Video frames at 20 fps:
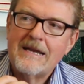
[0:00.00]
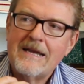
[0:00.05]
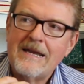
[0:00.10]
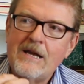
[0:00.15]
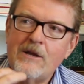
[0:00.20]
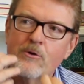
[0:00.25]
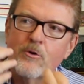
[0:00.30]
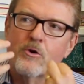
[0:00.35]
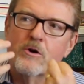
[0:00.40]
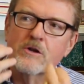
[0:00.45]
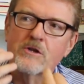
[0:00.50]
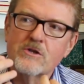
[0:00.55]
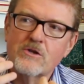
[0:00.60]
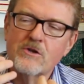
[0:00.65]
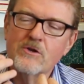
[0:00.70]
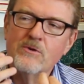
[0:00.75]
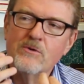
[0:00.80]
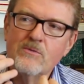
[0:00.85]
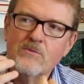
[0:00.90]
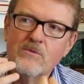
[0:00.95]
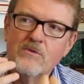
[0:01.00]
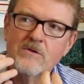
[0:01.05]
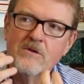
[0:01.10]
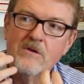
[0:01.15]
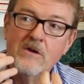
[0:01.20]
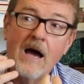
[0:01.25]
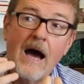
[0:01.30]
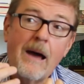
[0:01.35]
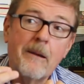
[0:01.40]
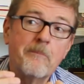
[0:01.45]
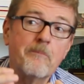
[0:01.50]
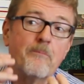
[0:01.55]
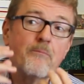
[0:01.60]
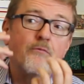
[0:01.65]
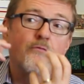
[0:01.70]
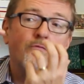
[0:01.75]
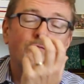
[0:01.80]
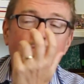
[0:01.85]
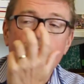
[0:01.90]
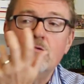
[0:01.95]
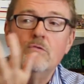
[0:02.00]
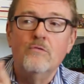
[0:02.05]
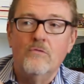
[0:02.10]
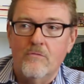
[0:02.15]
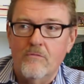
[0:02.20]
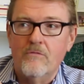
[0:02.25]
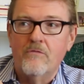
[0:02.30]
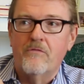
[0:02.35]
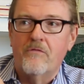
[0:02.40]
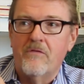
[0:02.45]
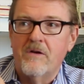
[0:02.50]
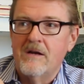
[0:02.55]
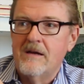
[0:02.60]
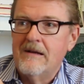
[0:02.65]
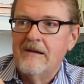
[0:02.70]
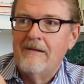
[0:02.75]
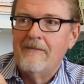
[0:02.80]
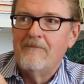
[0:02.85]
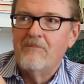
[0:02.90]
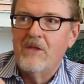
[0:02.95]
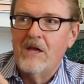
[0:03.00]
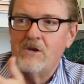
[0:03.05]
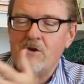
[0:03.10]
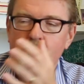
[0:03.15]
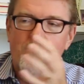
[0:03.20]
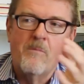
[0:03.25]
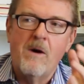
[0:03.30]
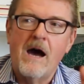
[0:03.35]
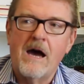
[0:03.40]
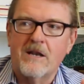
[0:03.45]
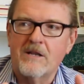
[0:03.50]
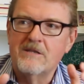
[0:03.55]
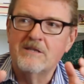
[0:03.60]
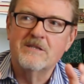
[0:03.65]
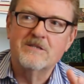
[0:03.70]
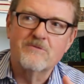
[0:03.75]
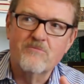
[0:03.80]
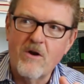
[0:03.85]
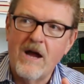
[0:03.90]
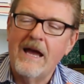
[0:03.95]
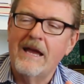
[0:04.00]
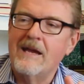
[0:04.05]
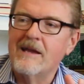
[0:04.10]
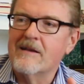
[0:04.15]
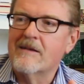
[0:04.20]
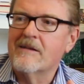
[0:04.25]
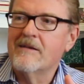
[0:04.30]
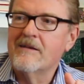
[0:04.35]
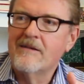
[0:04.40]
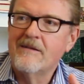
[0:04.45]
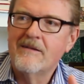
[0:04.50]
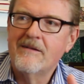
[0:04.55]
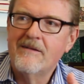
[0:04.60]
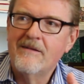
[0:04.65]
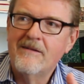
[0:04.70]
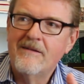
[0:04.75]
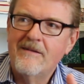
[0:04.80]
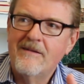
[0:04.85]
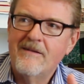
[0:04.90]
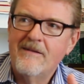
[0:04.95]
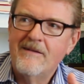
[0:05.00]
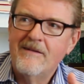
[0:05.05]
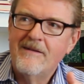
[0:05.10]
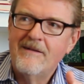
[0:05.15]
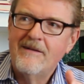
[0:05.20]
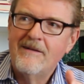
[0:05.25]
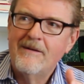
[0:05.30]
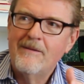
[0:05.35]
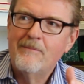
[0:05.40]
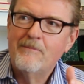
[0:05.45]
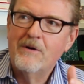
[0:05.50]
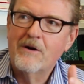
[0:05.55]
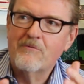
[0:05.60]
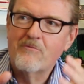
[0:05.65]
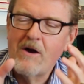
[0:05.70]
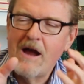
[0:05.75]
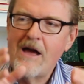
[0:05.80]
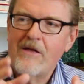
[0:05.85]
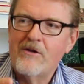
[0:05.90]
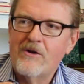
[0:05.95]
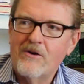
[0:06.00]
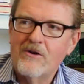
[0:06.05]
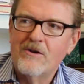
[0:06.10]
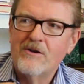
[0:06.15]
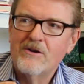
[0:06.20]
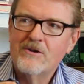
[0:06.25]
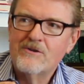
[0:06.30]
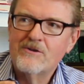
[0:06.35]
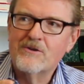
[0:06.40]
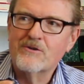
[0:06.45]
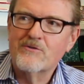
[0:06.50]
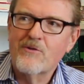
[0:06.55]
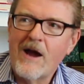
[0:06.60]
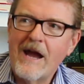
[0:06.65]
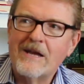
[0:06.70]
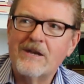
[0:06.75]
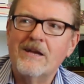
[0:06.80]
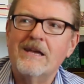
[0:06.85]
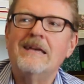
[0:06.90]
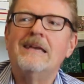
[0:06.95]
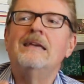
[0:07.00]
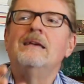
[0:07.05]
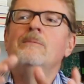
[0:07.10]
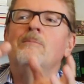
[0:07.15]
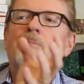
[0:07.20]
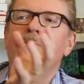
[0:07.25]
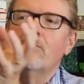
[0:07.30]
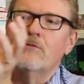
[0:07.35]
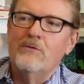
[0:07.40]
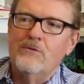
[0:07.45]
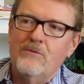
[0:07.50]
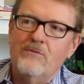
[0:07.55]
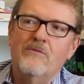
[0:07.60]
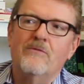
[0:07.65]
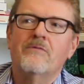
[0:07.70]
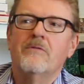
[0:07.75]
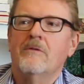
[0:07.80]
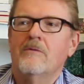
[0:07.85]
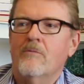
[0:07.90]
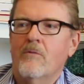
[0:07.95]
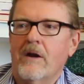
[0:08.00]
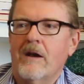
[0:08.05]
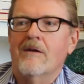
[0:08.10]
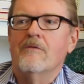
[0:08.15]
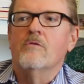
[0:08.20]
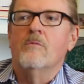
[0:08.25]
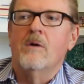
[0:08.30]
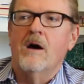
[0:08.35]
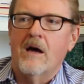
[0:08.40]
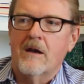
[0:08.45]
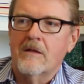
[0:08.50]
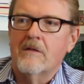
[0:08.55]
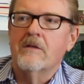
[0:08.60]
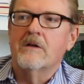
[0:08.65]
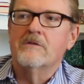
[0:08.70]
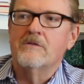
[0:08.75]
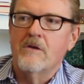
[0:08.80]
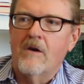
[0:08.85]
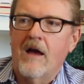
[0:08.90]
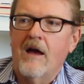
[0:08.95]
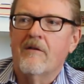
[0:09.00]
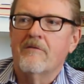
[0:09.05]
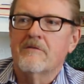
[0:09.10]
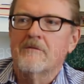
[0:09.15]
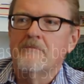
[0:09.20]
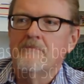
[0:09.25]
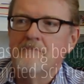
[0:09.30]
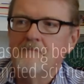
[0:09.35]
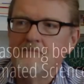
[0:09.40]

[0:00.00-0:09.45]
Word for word: in order to not prove that your model is right, but rather to try to improve whatever model that you have.